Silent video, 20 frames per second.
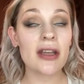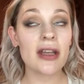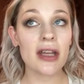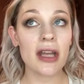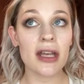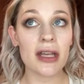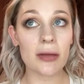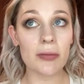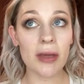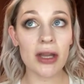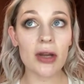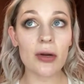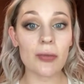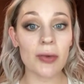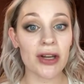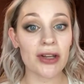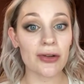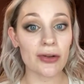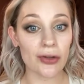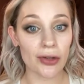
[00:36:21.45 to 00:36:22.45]
it can make or
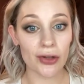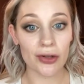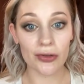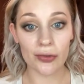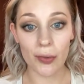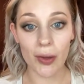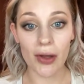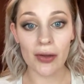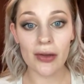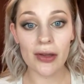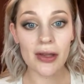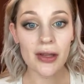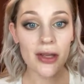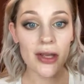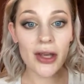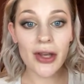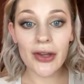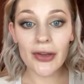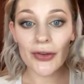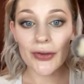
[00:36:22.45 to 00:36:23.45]
break your look as well.
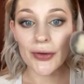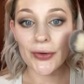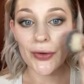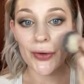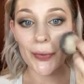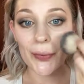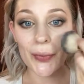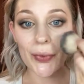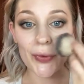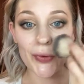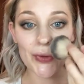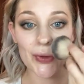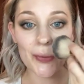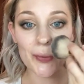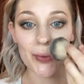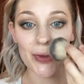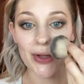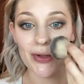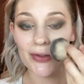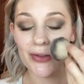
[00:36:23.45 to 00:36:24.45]
So don't pull your
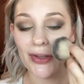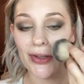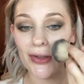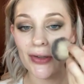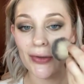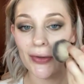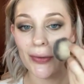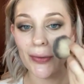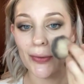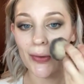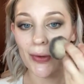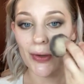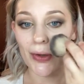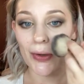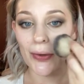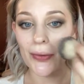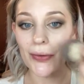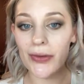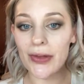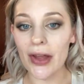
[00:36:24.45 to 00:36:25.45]
blush in too
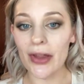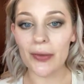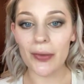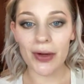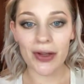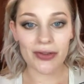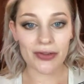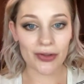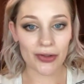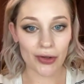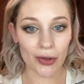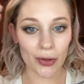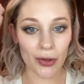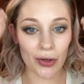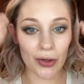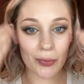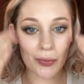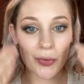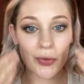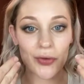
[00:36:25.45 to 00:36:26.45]
close, otherwise you're
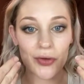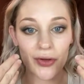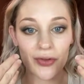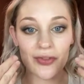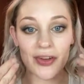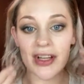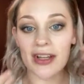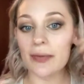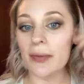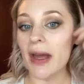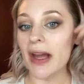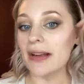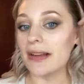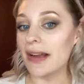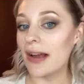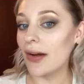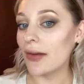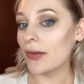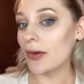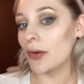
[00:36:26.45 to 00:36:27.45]
going to pull your face back
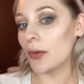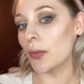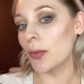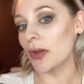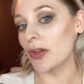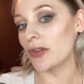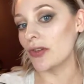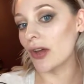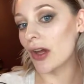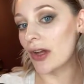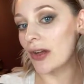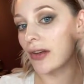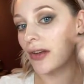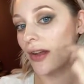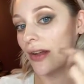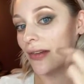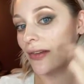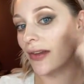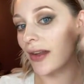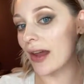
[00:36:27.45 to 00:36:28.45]
down, which
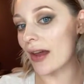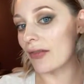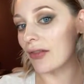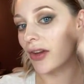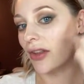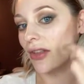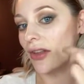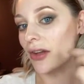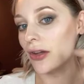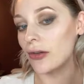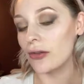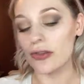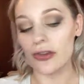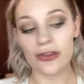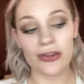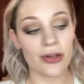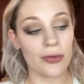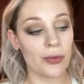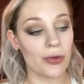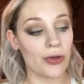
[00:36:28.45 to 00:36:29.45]
undoes everything you
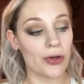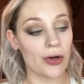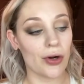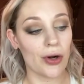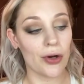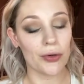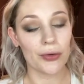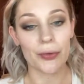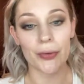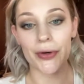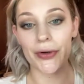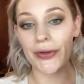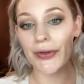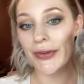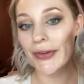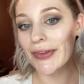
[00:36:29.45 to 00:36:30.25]
just did with your contour.